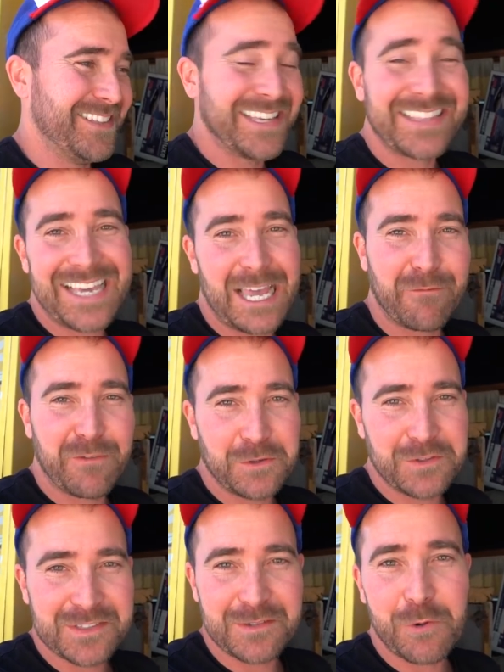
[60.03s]
like the
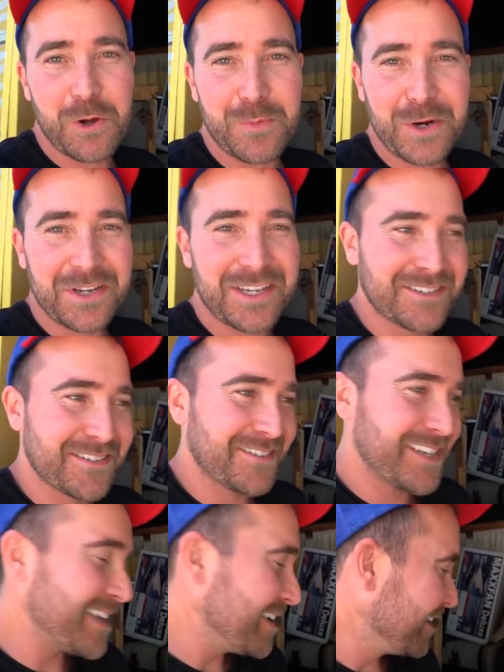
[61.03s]
headphones to Walmart
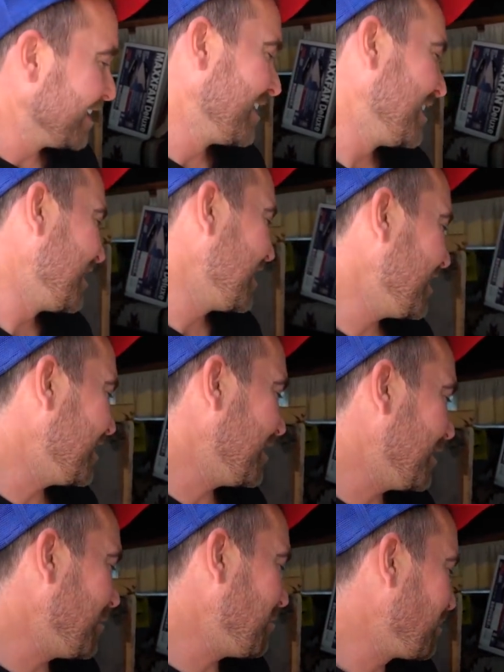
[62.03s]
yesterday.
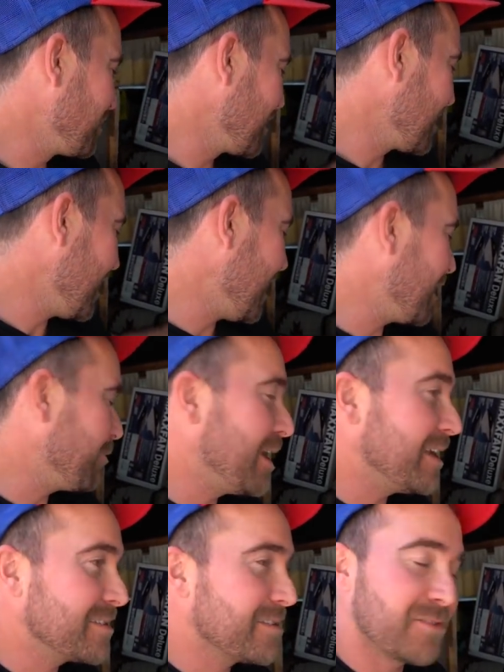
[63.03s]

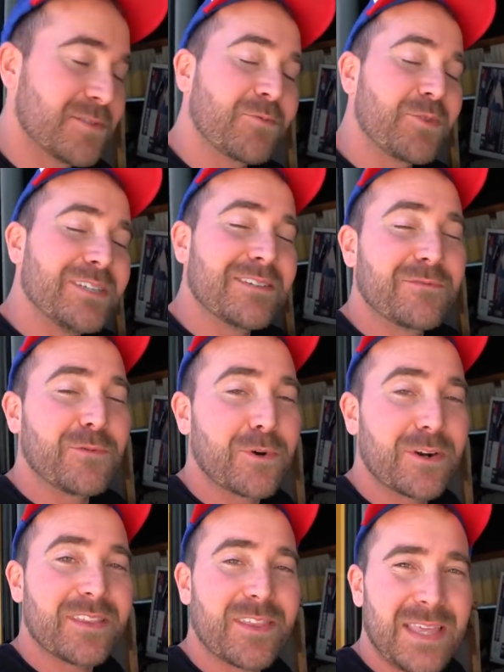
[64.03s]
Anyways, there's a reason
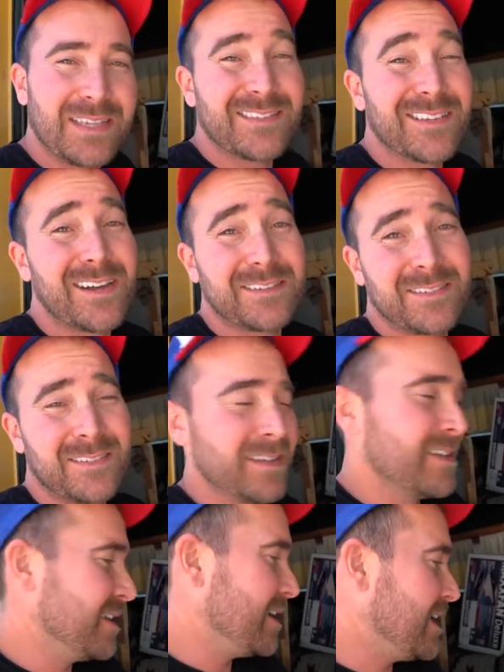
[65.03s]
for it. The thing sucked
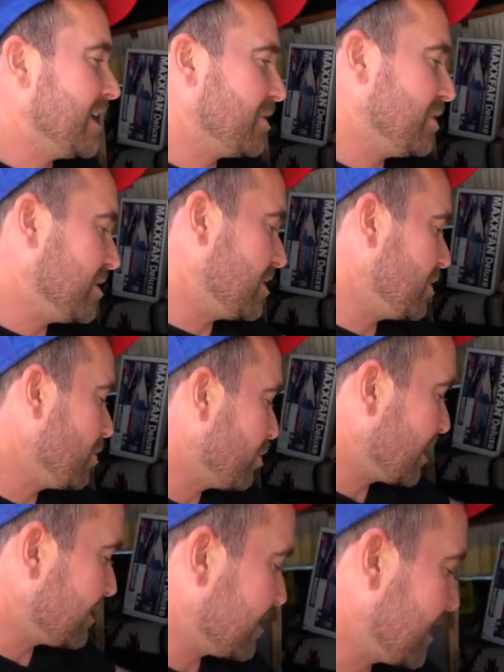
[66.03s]
and couldn't do what it